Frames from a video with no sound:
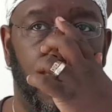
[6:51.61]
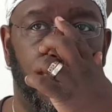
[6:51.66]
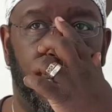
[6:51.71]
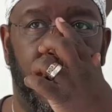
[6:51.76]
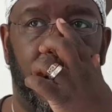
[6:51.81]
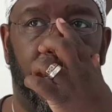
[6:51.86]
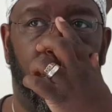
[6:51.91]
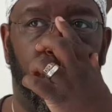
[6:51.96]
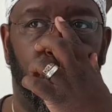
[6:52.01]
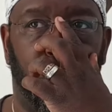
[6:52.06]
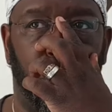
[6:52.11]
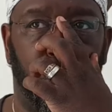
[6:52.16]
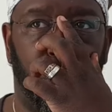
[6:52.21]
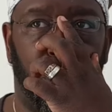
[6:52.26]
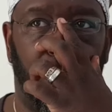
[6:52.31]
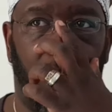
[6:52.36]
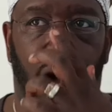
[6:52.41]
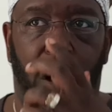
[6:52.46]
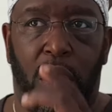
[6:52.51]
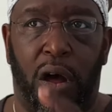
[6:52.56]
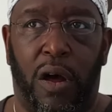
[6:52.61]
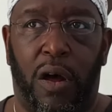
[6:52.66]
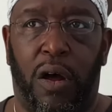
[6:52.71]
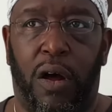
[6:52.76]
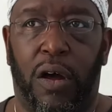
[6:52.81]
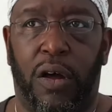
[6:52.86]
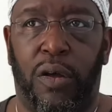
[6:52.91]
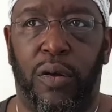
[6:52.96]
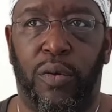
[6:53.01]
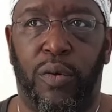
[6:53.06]
people who
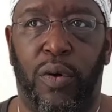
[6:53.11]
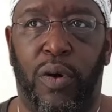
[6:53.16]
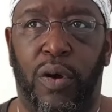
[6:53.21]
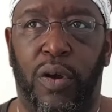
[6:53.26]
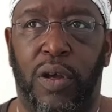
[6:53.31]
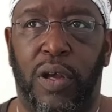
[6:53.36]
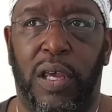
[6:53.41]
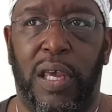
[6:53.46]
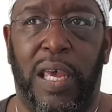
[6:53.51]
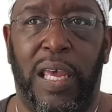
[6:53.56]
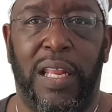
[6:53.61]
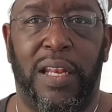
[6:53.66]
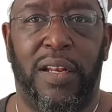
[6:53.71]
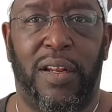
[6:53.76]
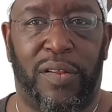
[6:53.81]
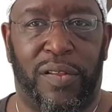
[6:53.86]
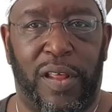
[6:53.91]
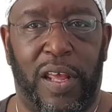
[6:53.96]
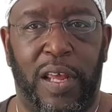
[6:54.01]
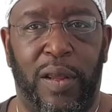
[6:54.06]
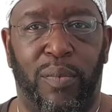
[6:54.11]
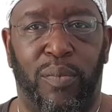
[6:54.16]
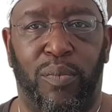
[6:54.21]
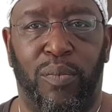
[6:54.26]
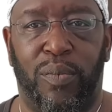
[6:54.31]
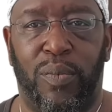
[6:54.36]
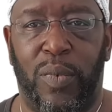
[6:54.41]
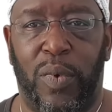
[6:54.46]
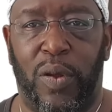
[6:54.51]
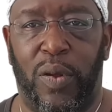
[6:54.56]
are in the
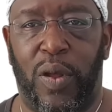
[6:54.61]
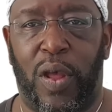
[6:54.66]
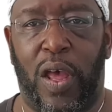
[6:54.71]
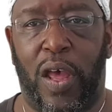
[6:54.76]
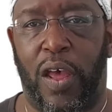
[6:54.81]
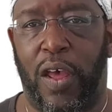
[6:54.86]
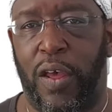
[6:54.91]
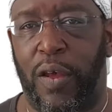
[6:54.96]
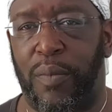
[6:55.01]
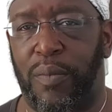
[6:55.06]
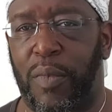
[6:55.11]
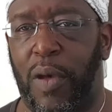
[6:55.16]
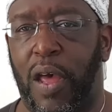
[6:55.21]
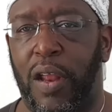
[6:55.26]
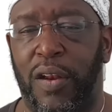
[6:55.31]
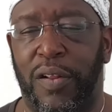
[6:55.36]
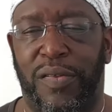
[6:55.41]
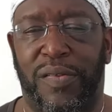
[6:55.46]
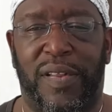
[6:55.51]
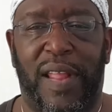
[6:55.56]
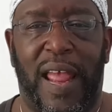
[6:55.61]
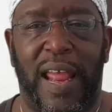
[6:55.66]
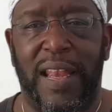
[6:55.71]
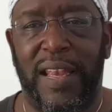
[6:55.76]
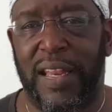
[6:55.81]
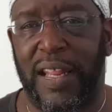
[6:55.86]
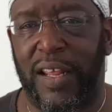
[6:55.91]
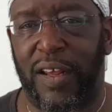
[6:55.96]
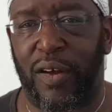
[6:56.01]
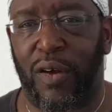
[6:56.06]
same
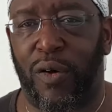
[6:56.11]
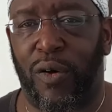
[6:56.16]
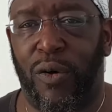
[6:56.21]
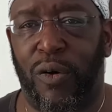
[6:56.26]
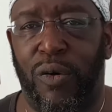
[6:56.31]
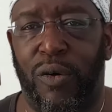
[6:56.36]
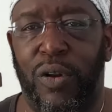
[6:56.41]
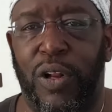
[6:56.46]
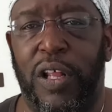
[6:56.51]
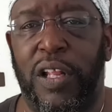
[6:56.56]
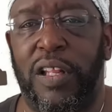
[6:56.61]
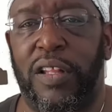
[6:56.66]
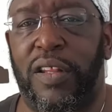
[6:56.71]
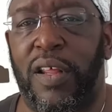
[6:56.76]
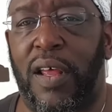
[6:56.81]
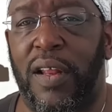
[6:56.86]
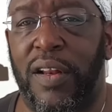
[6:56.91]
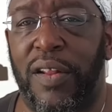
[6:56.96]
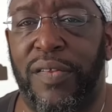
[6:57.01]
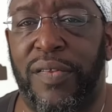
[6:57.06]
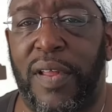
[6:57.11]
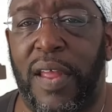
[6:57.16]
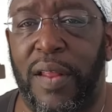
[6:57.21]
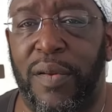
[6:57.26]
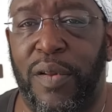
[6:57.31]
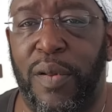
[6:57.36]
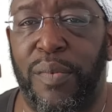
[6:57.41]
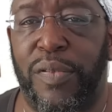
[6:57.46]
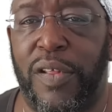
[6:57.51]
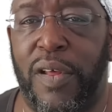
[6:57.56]
understanding or learning to
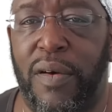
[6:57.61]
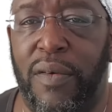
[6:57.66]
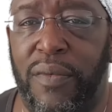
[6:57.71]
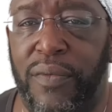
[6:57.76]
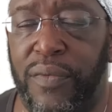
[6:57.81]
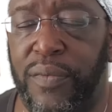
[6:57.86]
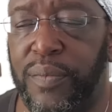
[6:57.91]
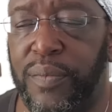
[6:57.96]
understand themselves.